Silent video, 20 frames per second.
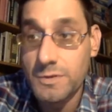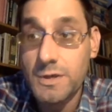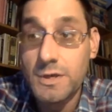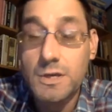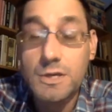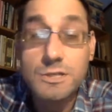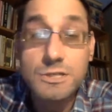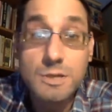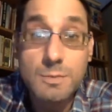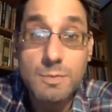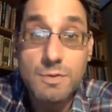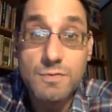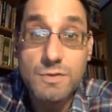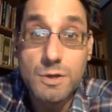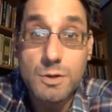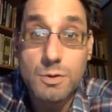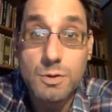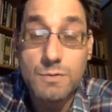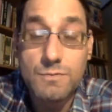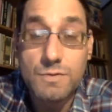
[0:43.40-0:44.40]
Some of
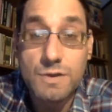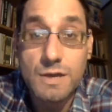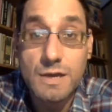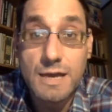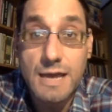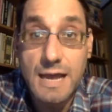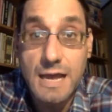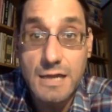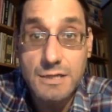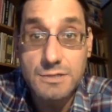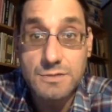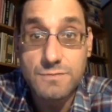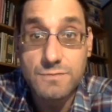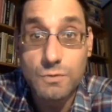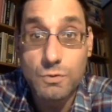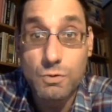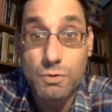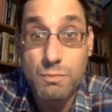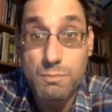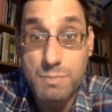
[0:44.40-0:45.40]
you have asked
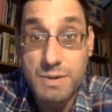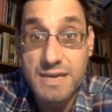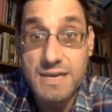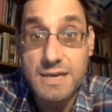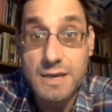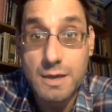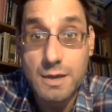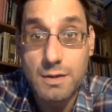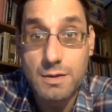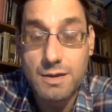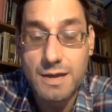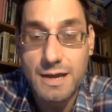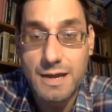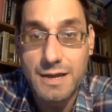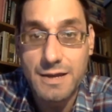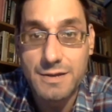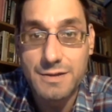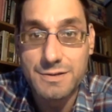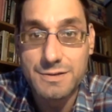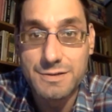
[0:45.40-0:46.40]
for bigger
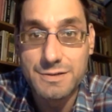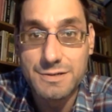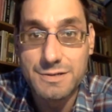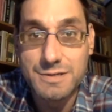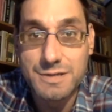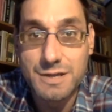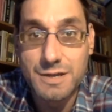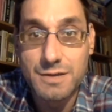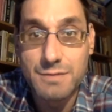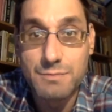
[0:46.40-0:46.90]
and